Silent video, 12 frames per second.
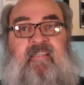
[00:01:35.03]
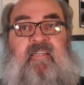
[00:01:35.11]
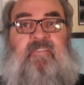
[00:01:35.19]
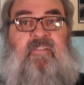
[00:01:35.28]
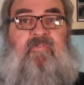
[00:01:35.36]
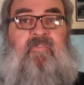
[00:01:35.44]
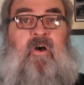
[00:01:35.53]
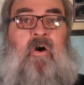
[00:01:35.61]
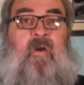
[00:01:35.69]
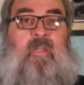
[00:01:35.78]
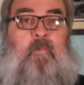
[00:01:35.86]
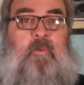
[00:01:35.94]
is the
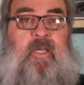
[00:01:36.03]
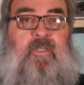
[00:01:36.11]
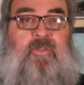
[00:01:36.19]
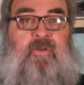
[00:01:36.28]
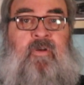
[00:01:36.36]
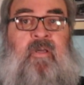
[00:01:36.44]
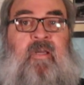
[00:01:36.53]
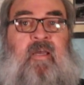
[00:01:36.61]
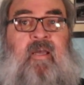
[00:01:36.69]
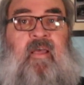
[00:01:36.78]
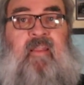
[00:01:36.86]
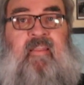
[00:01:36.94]
flaw in the picture.
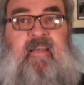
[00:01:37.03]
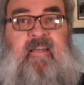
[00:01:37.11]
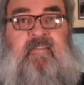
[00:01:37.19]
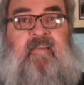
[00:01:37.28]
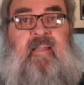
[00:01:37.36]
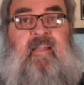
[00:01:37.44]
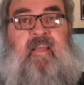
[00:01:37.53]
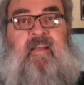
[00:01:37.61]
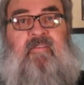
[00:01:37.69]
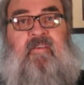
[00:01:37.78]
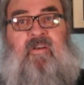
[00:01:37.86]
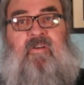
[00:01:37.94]
This and the
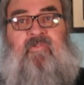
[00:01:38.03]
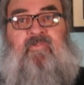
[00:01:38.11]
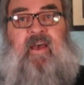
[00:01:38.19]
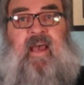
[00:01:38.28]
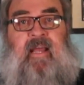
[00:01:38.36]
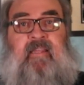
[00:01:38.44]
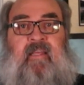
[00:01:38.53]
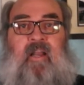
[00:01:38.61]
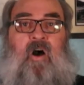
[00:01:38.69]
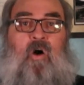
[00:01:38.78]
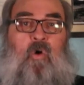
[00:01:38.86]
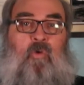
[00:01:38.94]
incidental fact that a
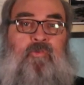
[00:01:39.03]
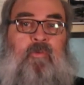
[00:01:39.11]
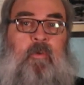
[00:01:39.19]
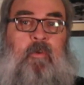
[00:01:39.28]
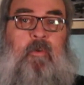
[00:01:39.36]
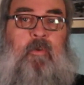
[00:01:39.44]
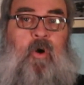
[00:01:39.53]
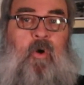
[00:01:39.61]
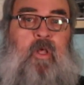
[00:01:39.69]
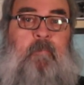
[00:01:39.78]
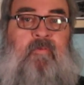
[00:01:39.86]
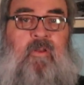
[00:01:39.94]
wholesome
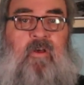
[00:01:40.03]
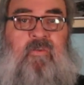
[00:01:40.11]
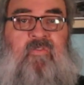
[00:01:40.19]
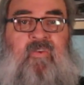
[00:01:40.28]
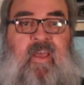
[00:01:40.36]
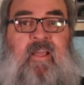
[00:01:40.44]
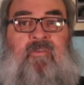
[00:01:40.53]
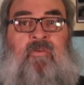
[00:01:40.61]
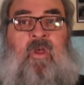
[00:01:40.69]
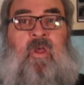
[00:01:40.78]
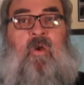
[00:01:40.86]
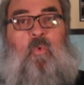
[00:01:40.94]
holdup of Las Vegas
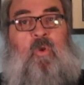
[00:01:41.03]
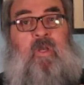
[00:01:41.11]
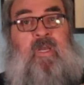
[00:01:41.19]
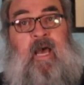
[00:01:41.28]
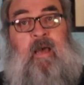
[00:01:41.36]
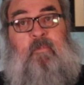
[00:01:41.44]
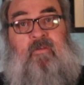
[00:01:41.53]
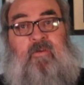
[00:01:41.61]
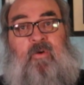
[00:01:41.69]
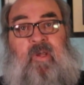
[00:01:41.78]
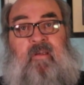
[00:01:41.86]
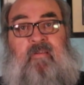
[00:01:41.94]
would not be
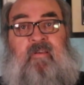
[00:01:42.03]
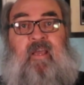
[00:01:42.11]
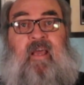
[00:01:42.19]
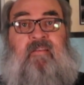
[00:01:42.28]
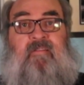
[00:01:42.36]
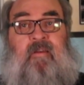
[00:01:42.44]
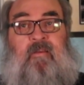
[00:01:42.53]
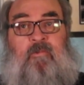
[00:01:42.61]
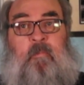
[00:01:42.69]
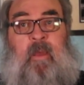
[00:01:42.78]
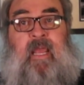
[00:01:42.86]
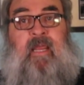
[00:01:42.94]
so easy as it is
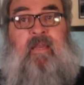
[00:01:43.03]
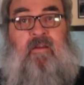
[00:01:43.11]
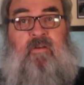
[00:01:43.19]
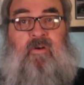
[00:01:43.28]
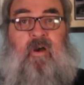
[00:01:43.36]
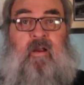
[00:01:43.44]
made to look.